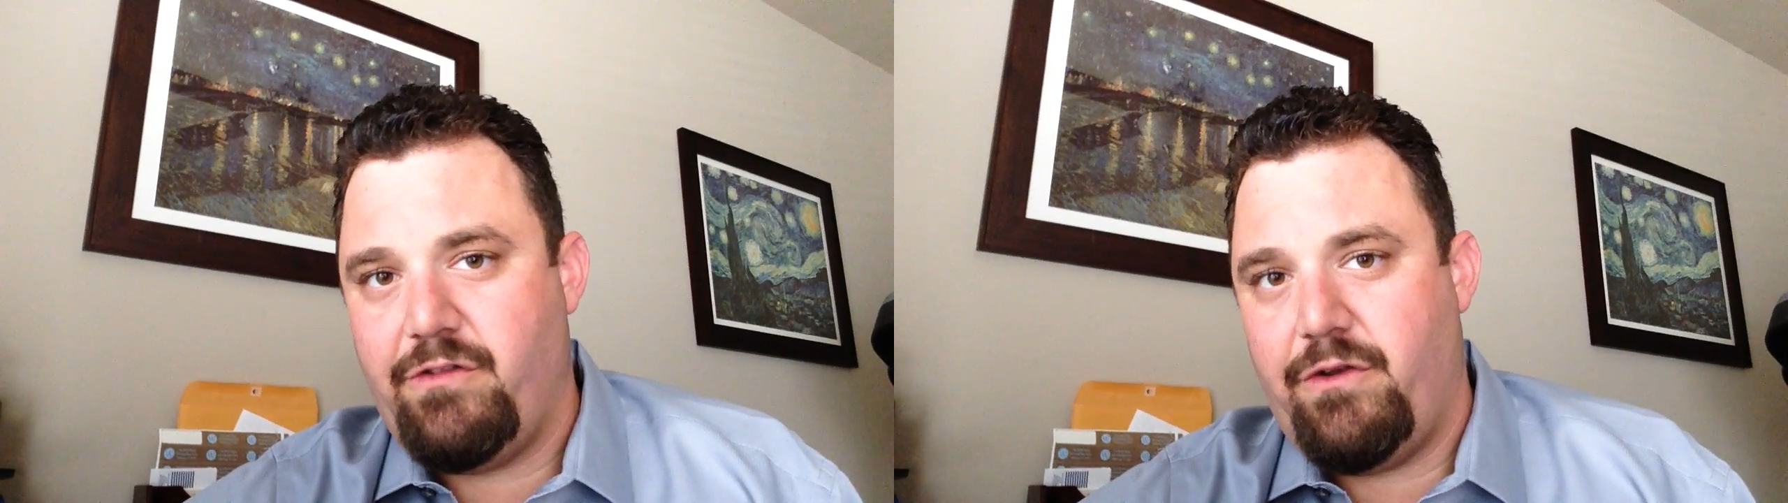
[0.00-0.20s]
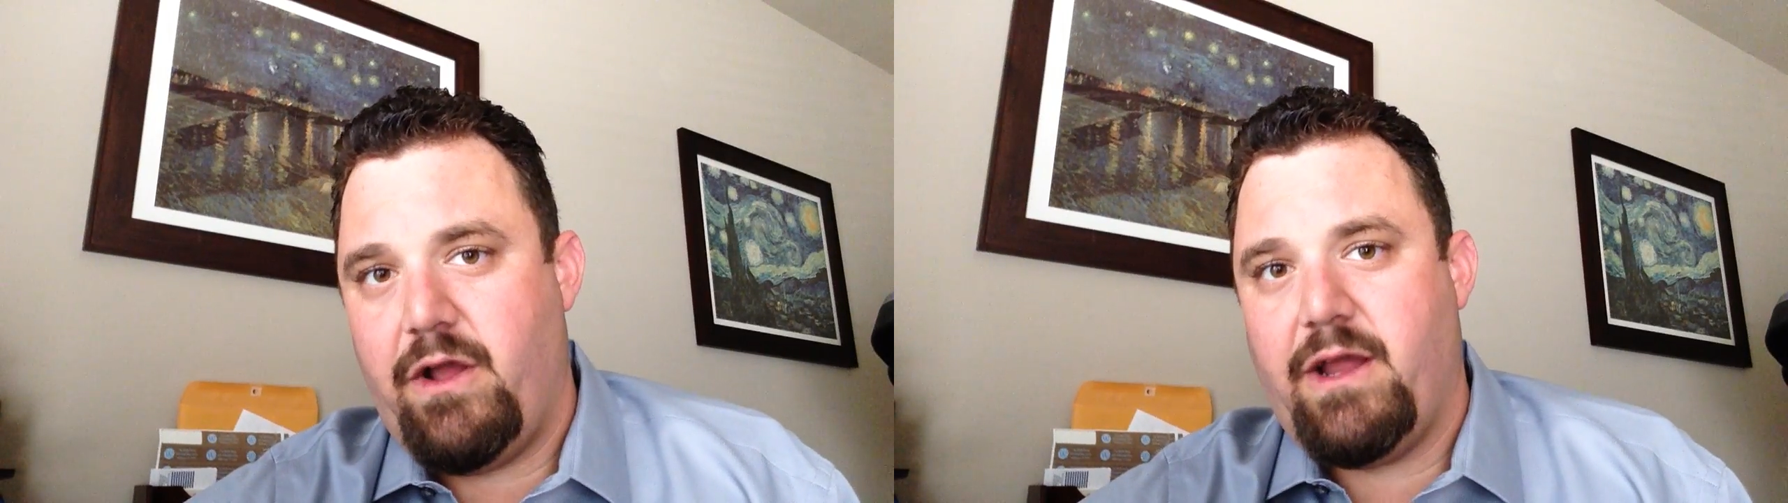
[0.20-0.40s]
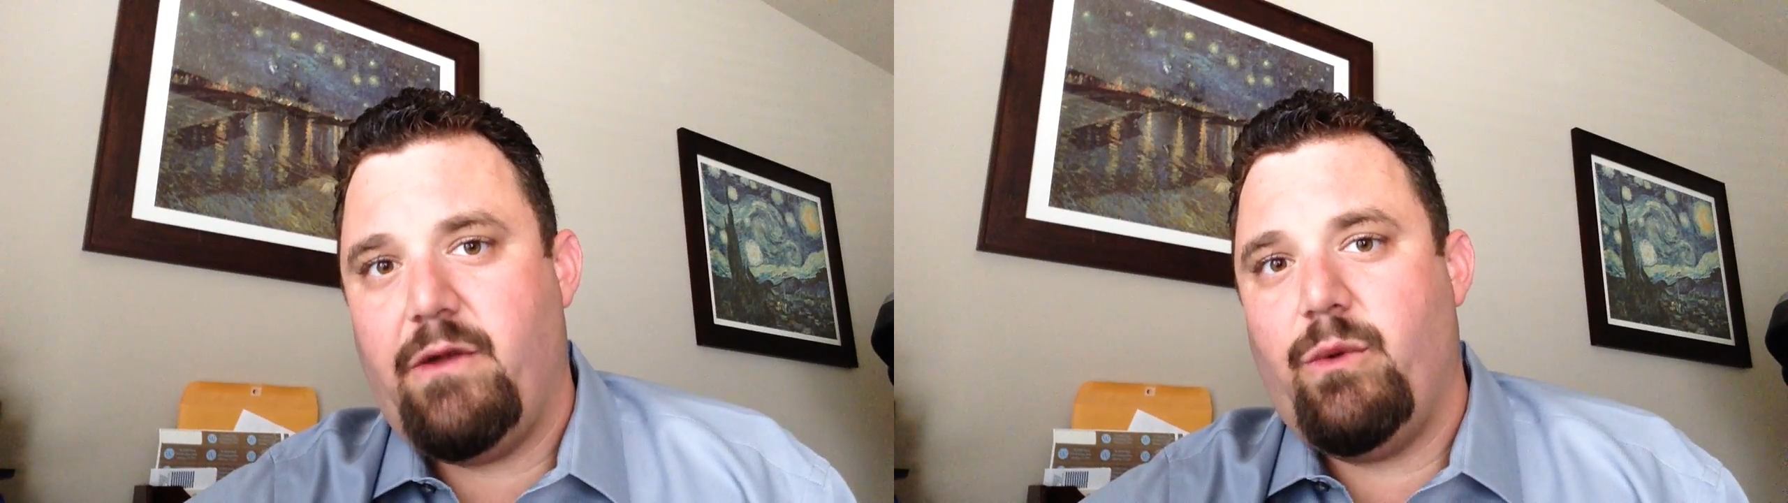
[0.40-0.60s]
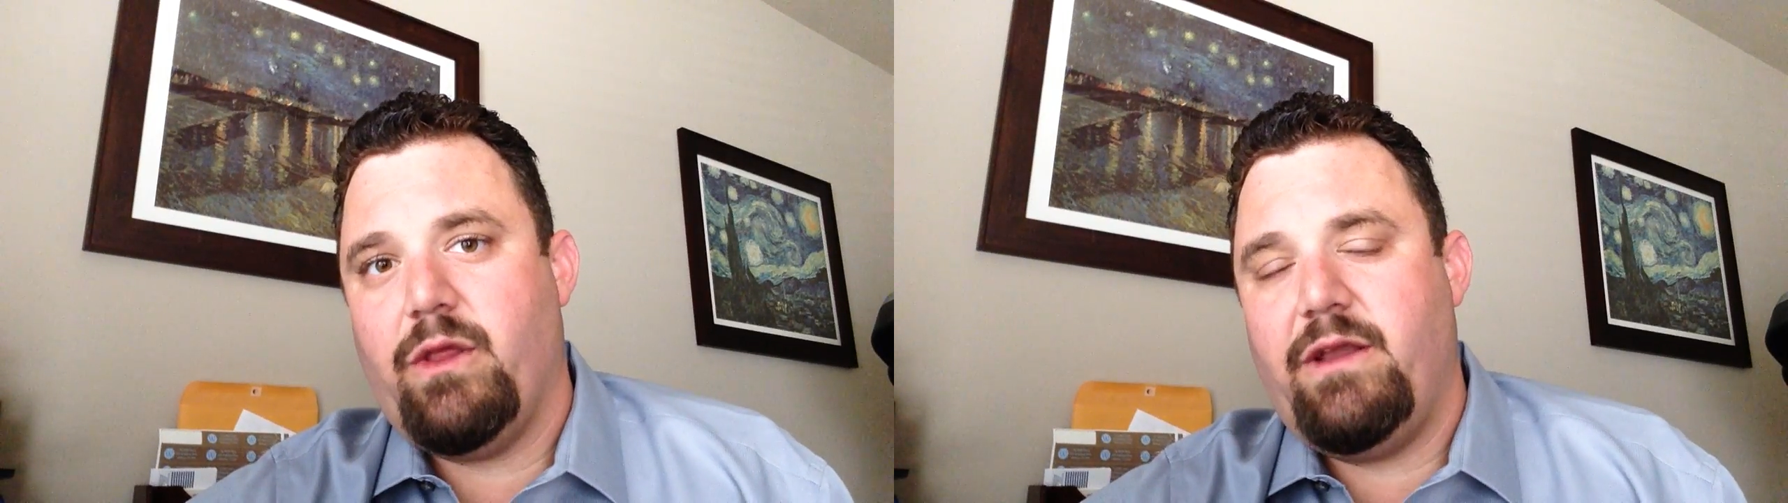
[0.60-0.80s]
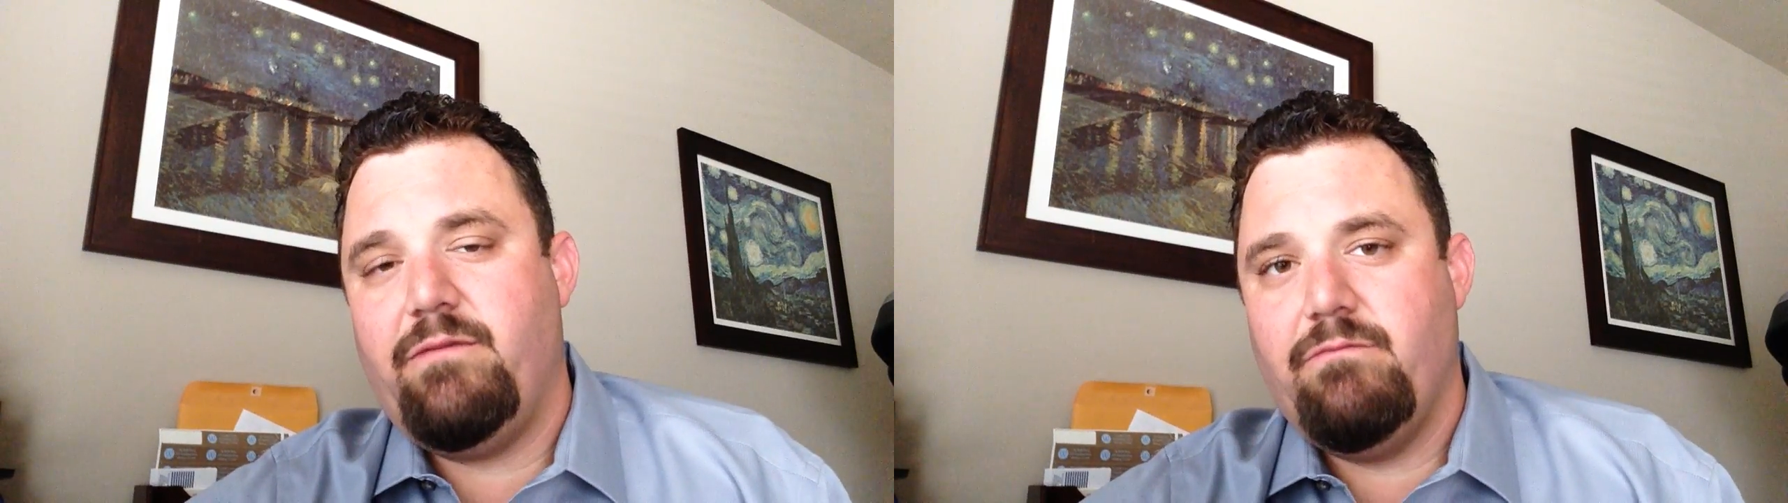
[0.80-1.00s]
They're not going to
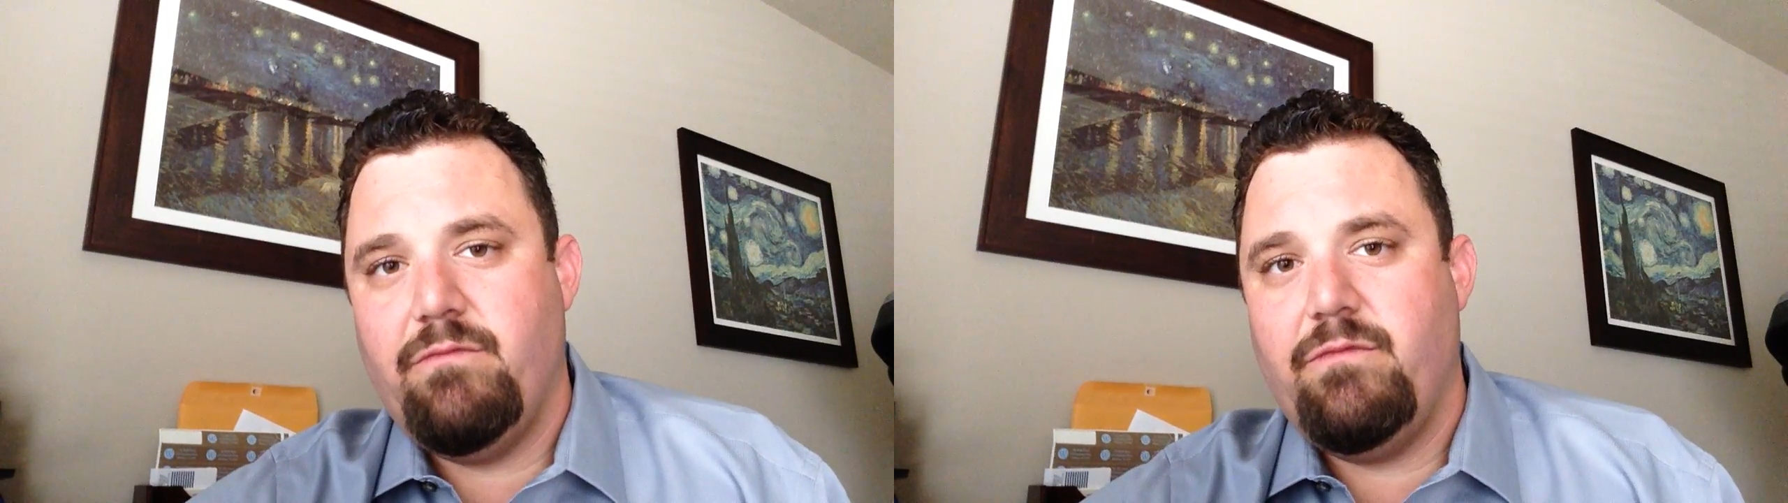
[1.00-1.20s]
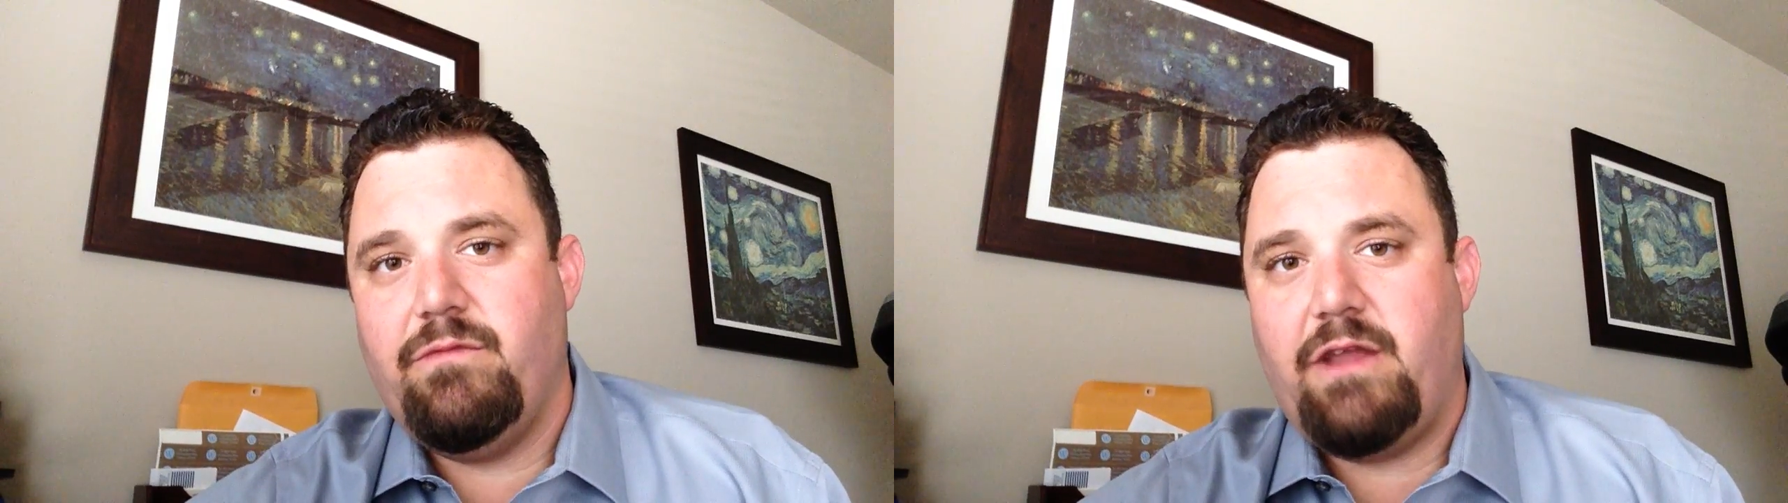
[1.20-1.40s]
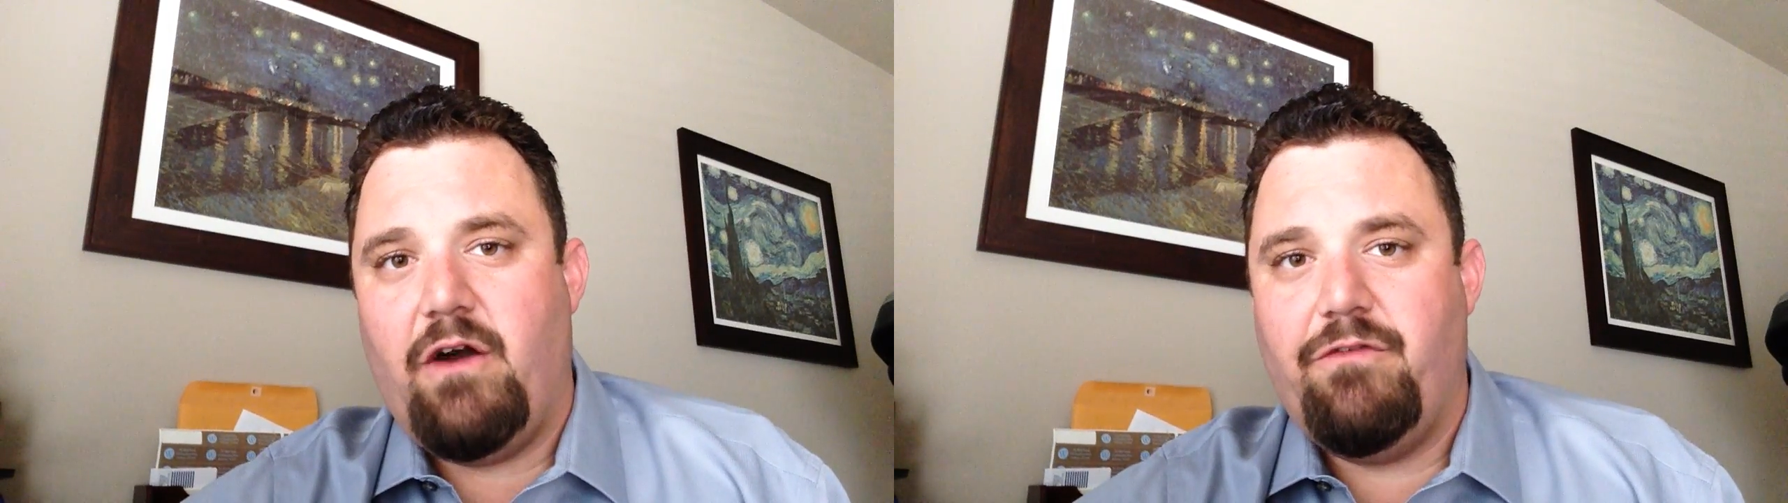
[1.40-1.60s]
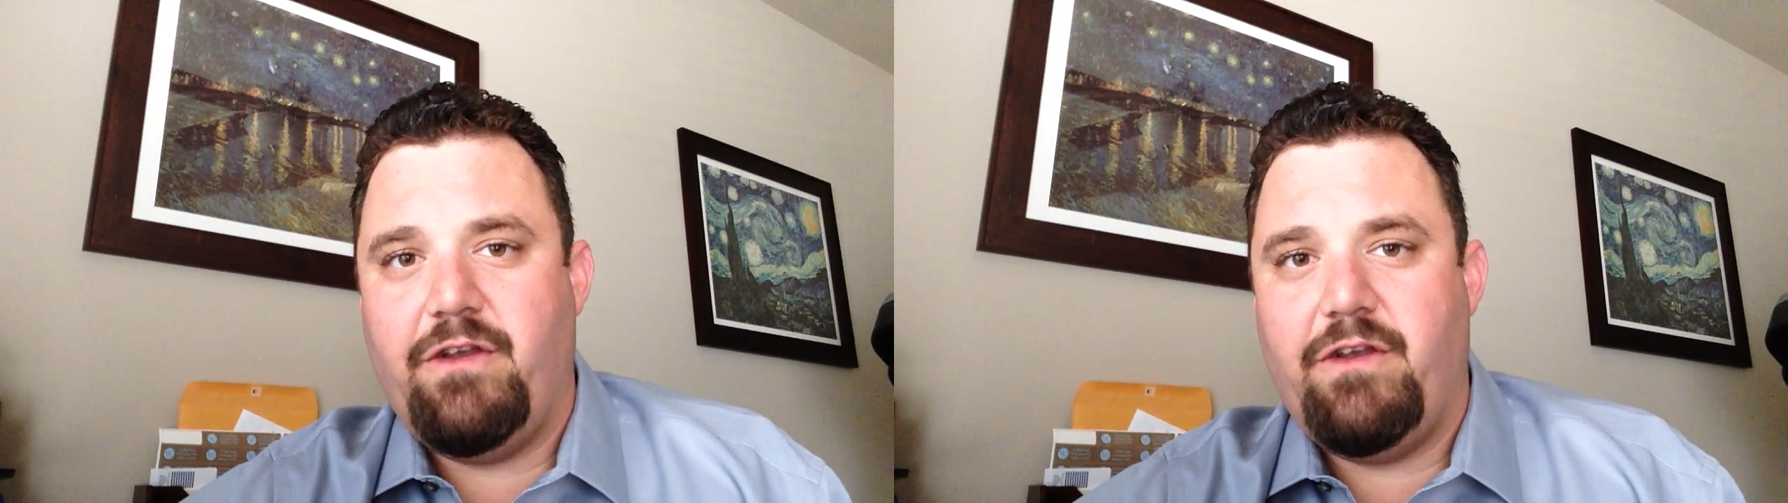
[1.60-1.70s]
really delve